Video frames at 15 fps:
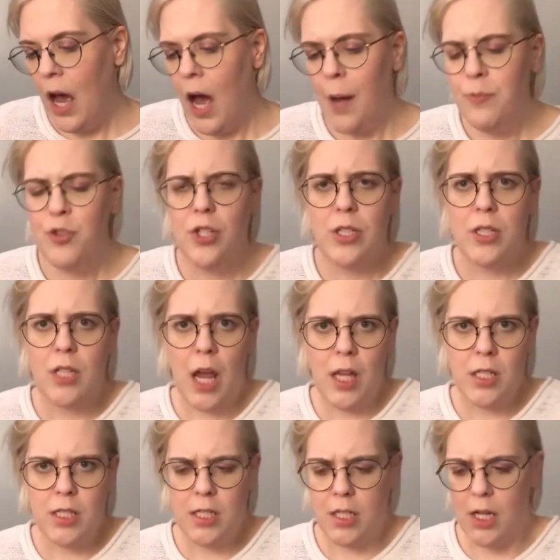"I'm just
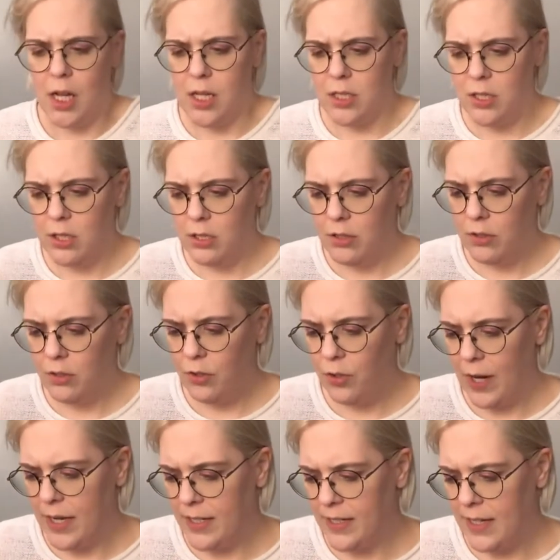testing it,"
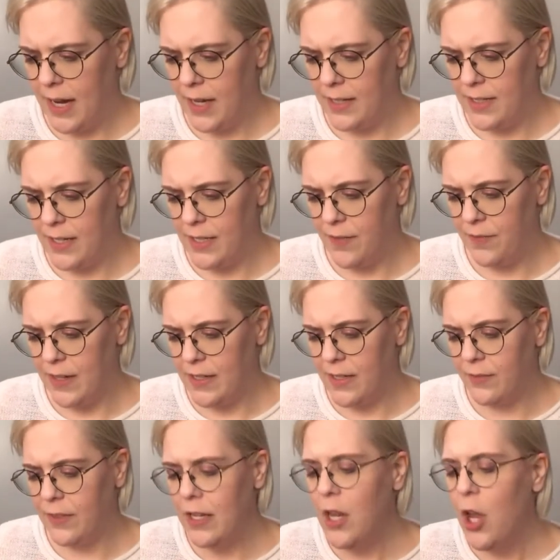Greg's dad said
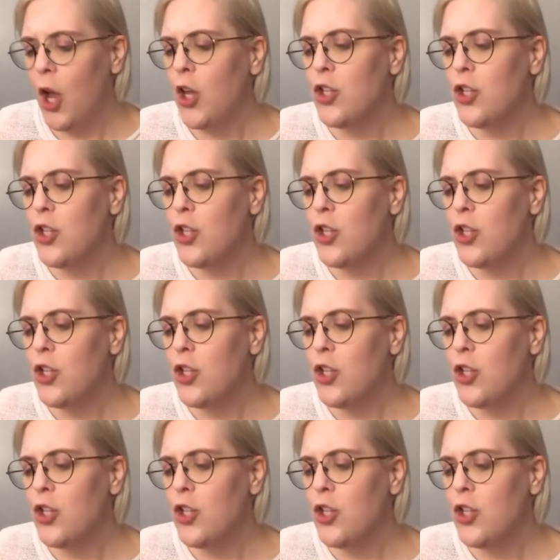defensively.